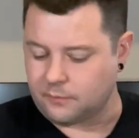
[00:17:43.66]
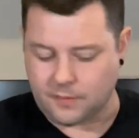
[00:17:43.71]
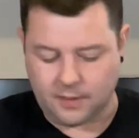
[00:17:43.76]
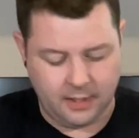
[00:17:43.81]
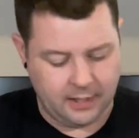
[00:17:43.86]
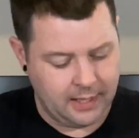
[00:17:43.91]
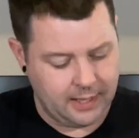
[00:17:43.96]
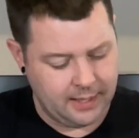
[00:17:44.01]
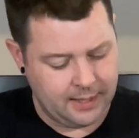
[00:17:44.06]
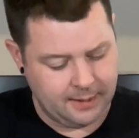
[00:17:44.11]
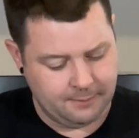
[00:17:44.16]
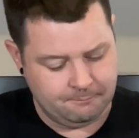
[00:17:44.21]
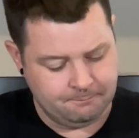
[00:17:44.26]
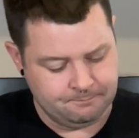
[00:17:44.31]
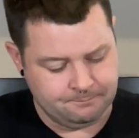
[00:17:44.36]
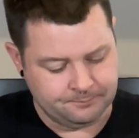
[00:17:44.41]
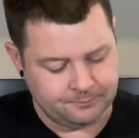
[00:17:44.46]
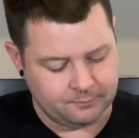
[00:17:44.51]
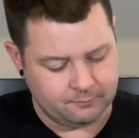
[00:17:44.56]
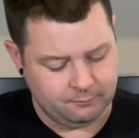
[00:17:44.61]

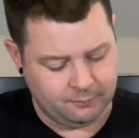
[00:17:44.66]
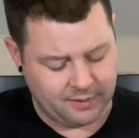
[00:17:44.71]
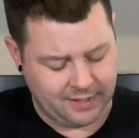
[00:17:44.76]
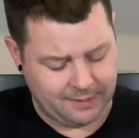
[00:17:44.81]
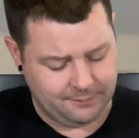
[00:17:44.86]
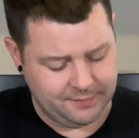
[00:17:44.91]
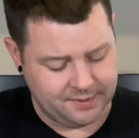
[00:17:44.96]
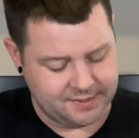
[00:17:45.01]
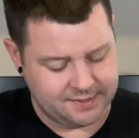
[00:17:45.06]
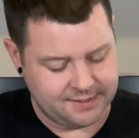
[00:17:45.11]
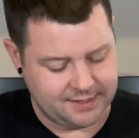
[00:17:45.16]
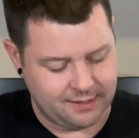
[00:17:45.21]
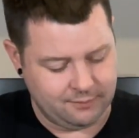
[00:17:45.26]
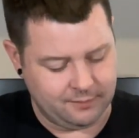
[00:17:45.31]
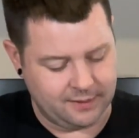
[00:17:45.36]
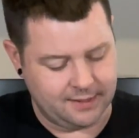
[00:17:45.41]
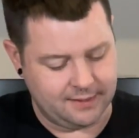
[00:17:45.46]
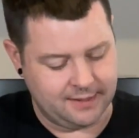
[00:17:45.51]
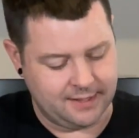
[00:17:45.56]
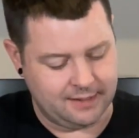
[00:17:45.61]
But I'm going to say
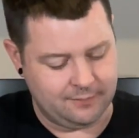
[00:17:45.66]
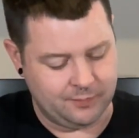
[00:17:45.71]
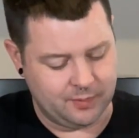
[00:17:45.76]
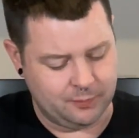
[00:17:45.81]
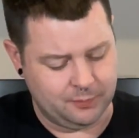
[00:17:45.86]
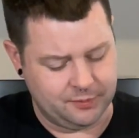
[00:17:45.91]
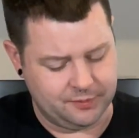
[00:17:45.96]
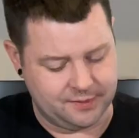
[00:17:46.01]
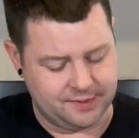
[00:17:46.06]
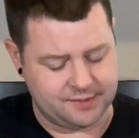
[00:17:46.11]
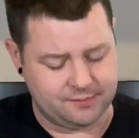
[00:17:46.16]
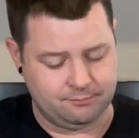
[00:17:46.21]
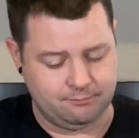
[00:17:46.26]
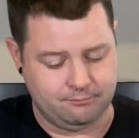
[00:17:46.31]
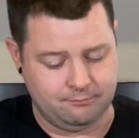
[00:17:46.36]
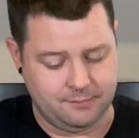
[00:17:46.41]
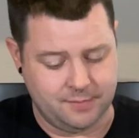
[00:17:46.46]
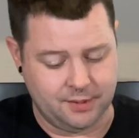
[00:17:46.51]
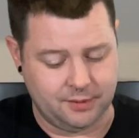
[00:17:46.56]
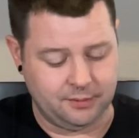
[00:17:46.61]
right now, I'm going to put this
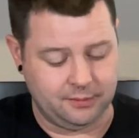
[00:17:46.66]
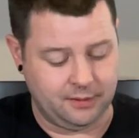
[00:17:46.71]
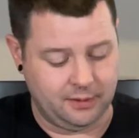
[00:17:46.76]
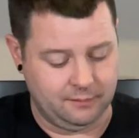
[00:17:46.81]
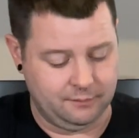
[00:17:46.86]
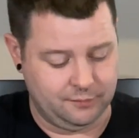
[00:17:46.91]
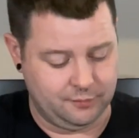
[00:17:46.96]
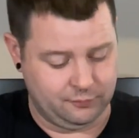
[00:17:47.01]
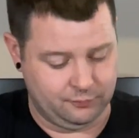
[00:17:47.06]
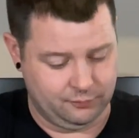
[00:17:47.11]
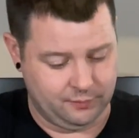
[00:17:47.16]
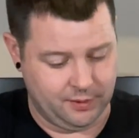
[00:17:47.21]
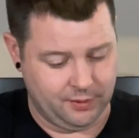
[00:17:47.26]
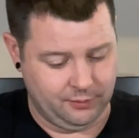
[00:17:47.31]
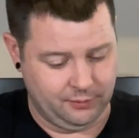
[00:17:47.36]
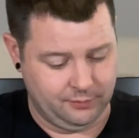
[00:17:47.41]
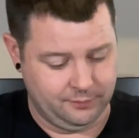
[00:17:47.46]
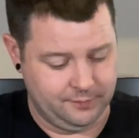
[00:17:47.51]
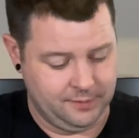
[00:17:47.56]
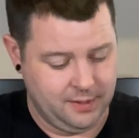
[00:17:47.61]
middle of the
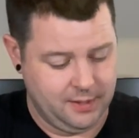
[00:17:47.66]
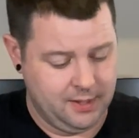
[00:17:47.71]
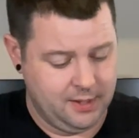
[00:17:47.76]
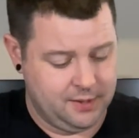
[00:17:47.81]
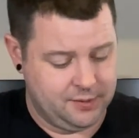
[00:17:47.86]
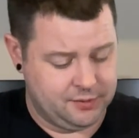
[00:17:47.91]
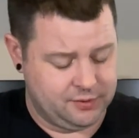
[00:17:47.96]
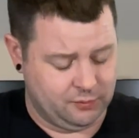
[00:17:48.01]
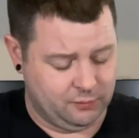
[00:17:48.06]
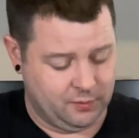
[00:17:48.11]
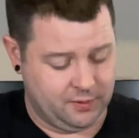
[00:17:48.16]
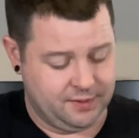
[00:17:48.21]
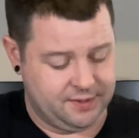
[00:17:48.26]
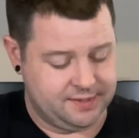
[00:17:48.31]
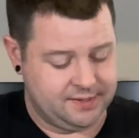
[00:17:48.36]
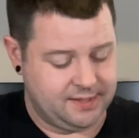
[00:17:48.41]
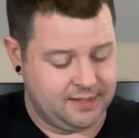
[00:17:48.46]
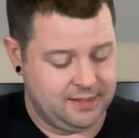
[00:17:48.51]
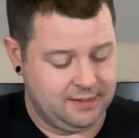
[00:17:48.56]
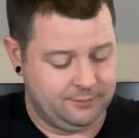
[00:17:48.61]
road. So we're going to
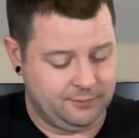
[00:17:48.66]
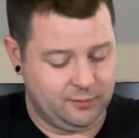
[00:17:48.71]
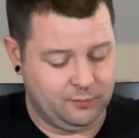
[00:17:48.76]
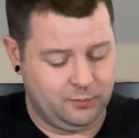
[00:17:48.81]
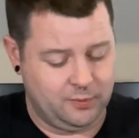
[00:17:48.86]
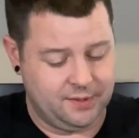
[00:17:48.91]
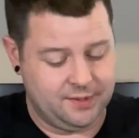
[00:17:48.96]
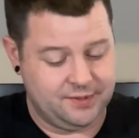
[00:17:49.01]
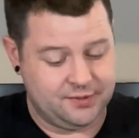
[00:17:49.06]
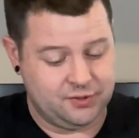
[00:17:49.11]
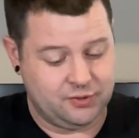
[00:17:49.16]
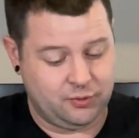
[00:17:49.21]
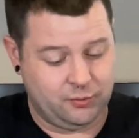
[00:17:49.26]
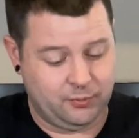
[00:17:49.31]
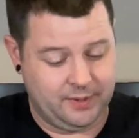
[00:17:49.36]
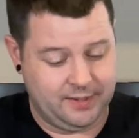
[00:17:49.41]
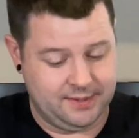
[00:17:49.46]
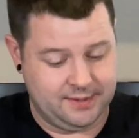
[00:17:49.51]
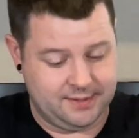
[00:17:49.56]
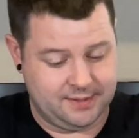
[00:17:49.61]
say number 1 is
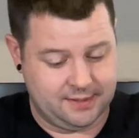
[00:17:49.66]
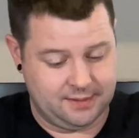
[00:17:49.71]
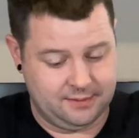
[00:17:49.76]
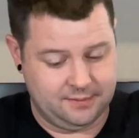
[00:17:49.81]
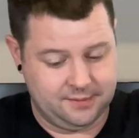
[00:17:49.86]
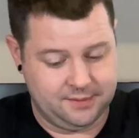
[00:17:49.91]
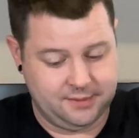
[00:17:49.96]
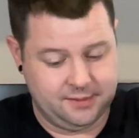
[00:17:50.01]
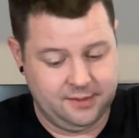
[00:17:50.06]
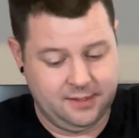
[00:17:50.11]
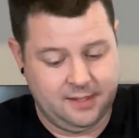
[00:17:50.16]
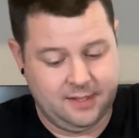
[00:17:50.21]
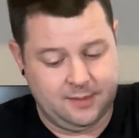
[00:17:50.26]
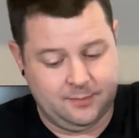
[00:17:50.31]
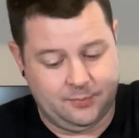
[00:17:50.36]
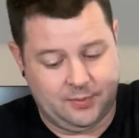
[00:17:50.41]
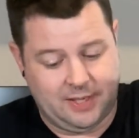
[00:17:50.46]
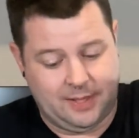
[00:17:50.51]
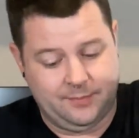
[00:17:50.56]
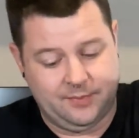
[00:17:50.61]
Crittenden's,
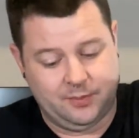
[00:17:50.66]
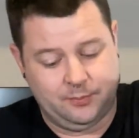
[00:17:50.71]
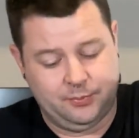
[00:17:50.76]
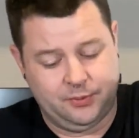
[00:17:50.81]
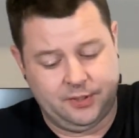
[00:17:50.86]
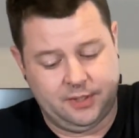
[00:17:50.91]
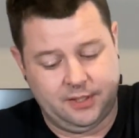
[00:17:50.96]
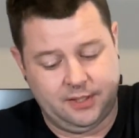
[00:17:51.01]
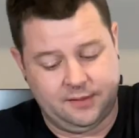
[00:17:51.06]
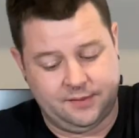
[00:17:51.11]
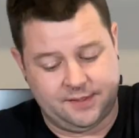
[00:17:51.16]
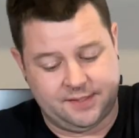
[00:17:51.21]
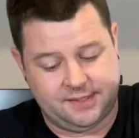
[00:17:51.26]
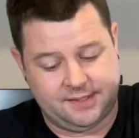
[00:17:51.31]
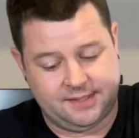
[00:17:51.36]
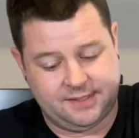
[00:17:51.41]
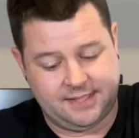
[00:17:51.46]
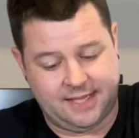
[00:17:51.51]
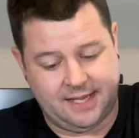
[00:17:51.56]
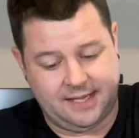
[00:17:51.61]
but I'm going to put it in the
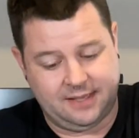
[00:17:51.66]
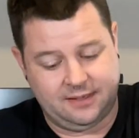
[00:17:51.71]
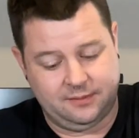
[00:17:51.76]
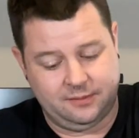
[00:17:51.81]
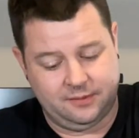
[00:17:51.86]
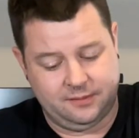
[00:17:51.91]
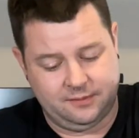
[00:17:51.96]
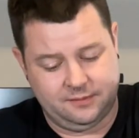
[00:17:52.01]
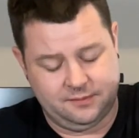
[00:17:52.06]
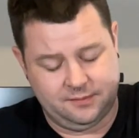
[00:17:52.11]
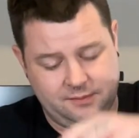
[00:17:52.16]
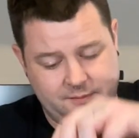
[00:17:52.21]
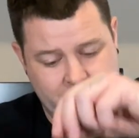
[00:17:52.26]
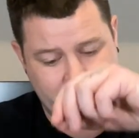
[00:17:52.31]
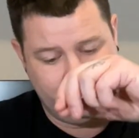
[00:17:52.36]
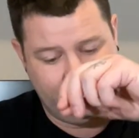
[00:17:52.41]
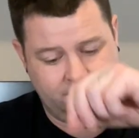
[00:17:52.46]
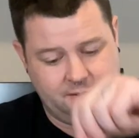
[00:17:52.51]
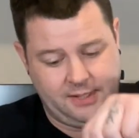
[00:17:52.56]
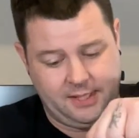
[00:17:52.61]
second
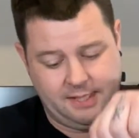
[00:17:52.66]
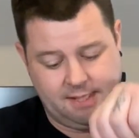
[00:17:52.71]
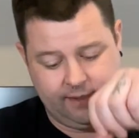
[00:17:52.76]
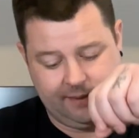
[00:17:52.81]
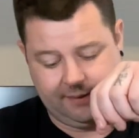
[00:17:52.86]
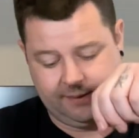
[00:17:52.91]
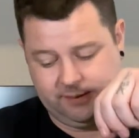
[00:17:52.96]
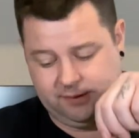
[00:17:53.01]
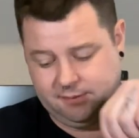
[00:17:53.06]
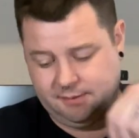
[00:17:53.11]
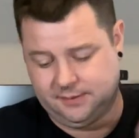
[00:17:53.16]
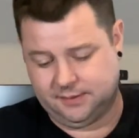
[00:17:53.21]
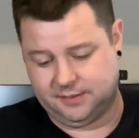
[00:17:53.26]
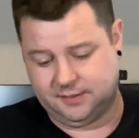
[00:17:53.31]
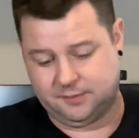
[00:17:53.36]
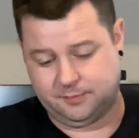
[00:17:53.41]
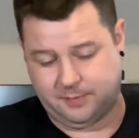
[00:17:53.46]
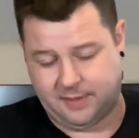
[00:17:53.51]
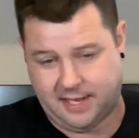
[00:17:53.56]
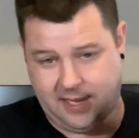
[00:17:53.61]
place
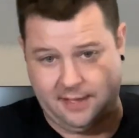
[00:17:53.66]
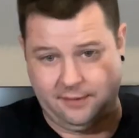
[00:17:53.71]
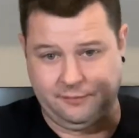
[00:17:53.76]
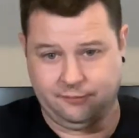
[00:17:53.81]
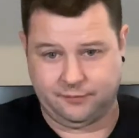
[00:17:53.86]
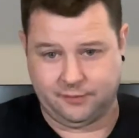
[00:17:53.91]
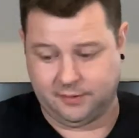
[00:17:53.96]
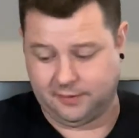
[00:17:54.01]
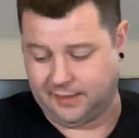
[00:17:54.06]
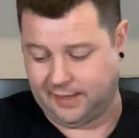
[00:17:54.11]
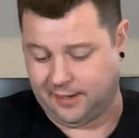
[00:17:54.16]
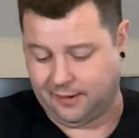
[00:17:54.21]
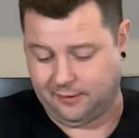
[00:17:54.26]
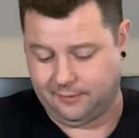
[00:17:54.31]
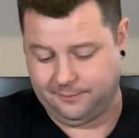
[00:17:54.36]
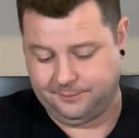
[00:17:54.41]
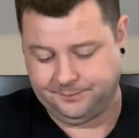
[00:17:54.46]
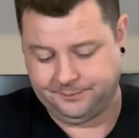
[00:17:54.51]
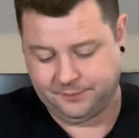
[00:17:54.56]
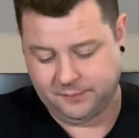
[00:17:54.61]
spot for
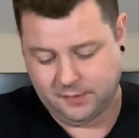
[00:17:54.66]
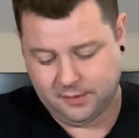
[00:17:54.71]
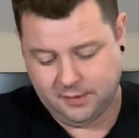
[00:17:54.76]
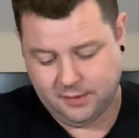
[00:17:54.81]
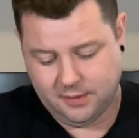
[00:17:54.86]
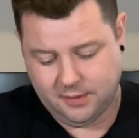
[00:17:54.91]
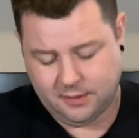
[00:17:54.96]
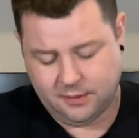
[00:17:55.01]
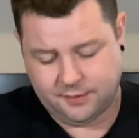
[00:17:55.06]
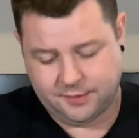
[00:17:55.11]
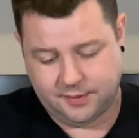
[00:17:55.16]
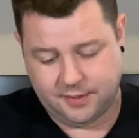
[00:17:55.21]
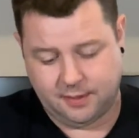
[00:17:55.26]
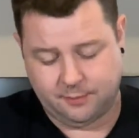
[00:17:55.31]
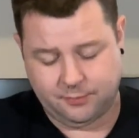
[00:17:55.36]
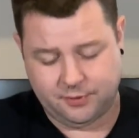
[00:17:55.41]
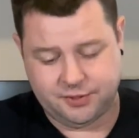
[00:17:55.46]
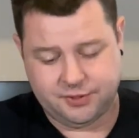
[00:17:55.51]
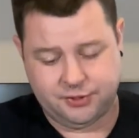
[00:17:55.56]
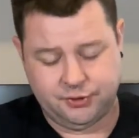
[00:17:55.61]
now.
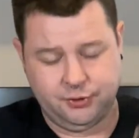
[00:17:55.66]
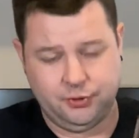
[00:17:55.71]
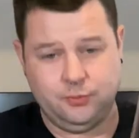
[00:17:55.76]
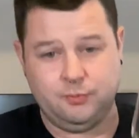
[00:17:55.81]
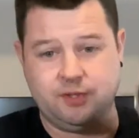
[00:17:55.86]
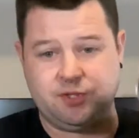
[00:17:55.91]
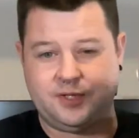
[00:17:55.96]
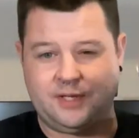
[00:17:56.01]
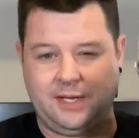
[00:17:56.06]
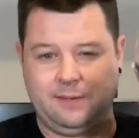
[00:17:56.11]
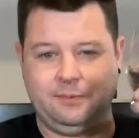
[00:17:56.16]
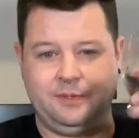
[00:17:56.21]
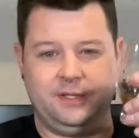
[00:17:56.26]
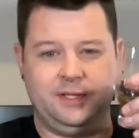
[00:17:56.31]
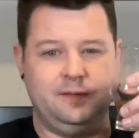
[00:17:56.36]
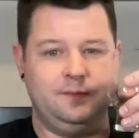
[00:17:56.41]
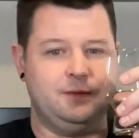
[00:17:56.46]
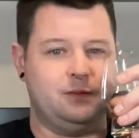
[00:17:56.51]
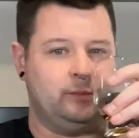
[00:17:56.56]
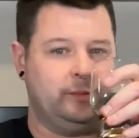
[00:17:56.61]
Number 2, which I
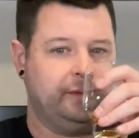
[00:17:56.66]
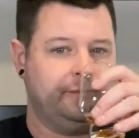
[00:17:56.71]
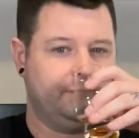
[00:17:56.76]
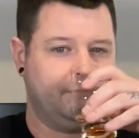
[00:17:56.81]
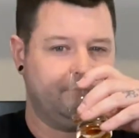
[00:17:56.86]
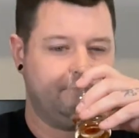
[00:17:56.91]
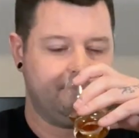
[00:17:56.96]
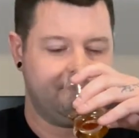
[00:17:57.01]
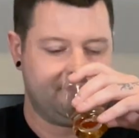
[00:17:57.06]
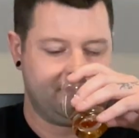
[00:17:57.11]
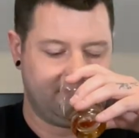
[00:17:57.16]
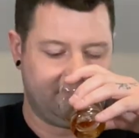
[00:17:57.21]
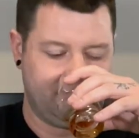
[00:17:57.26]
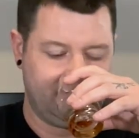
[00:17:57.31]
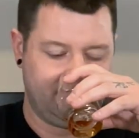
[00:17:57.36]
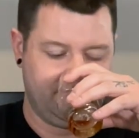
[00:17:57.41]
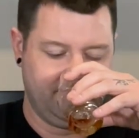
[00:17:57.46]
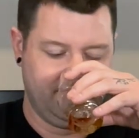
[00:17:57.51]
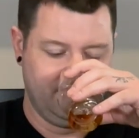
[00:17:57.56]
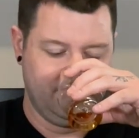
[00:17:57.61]
believe is Woodford
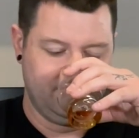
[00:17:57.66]
Reserve.